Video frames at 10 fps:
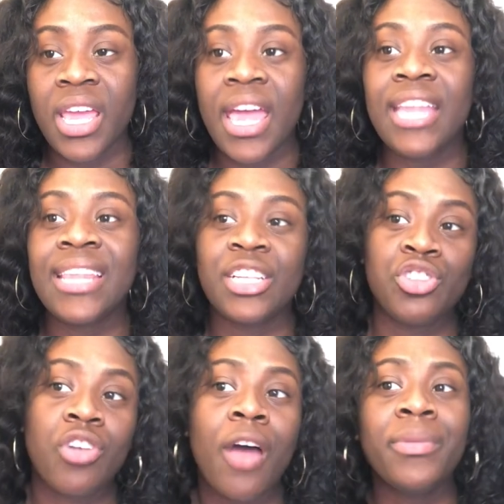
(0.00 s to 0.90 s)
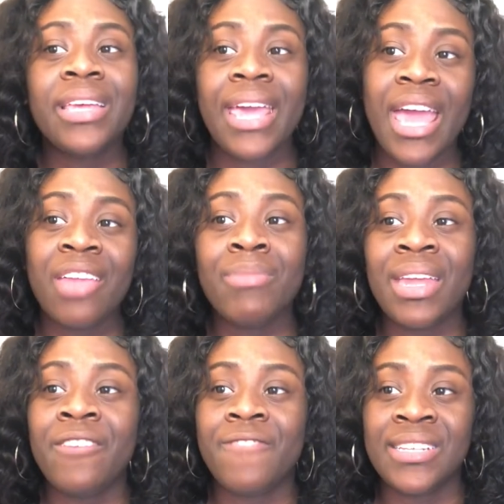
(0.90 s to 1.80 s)
and that trauma can
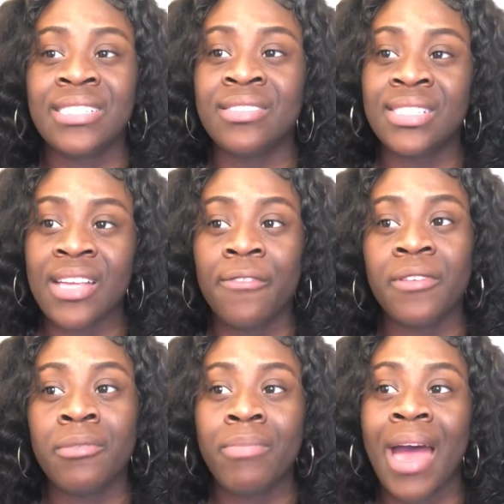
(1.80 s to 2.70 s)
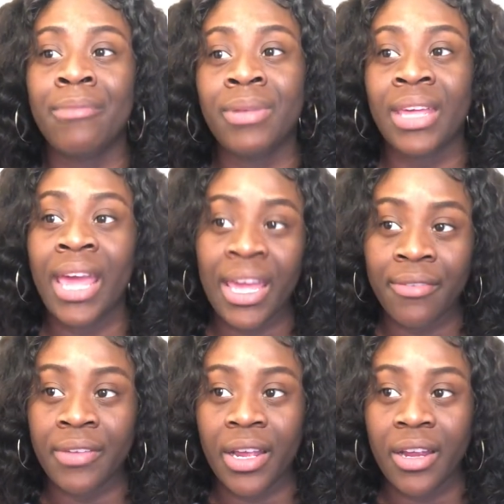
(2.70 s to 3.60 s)
manifest itself in bad
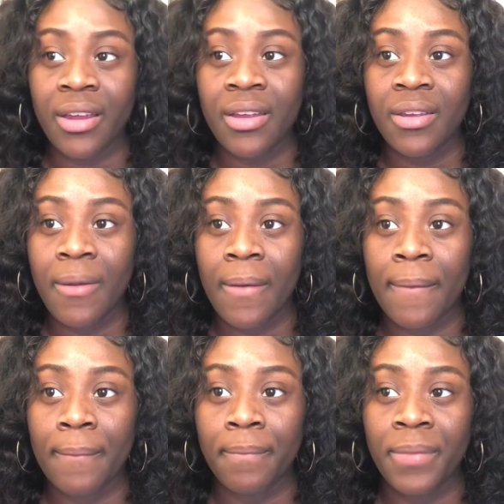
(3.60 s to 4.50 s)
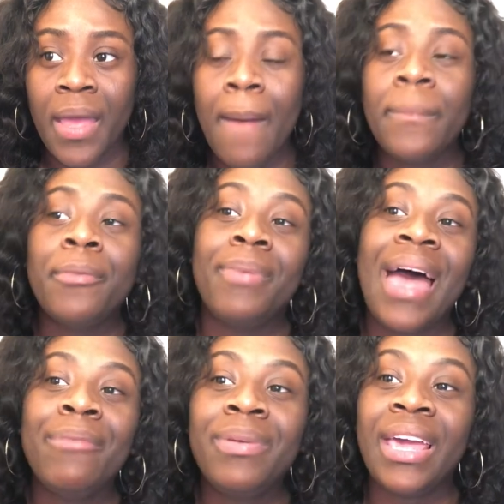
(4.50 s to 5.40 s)
behavior. But
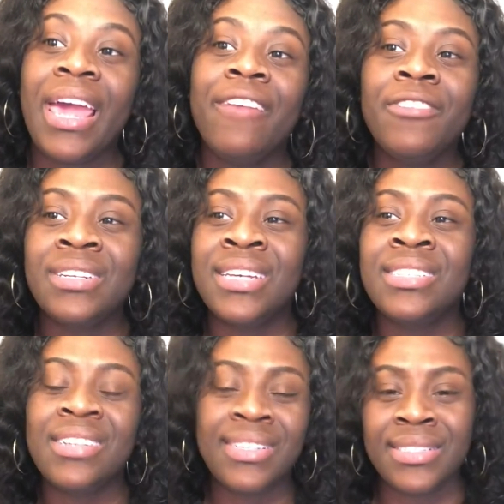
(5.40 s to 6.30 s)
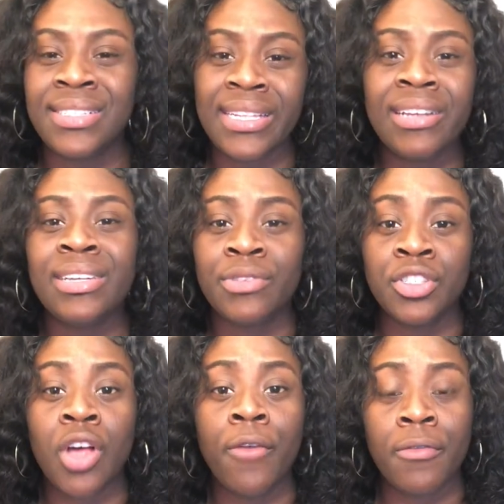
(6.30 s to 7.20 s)
bad behavior doesn't necessarily
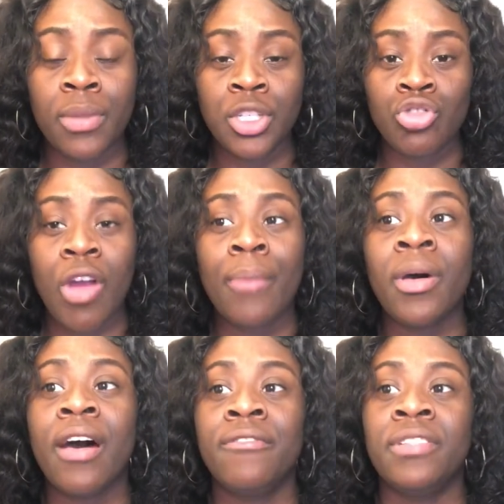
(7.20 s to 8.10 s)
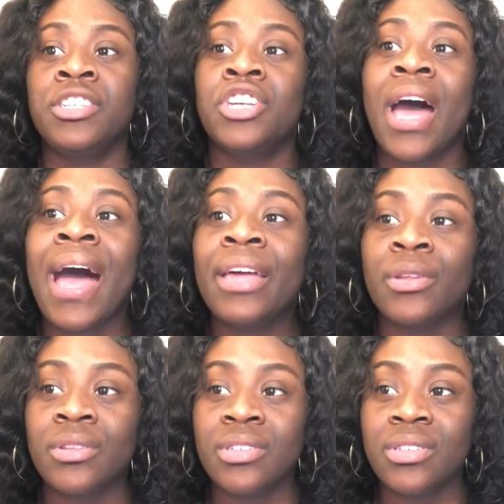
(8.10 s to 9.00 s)
result from the trauma of the
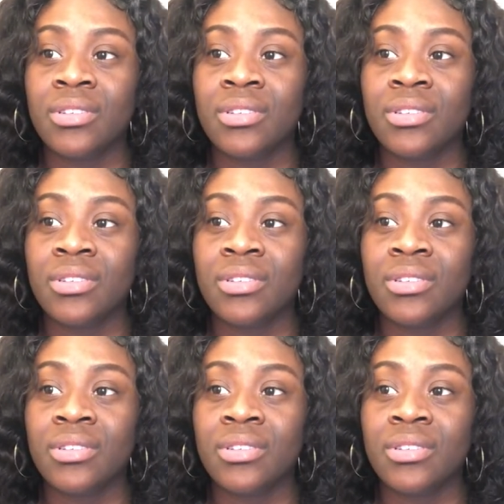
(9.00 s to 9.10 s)
child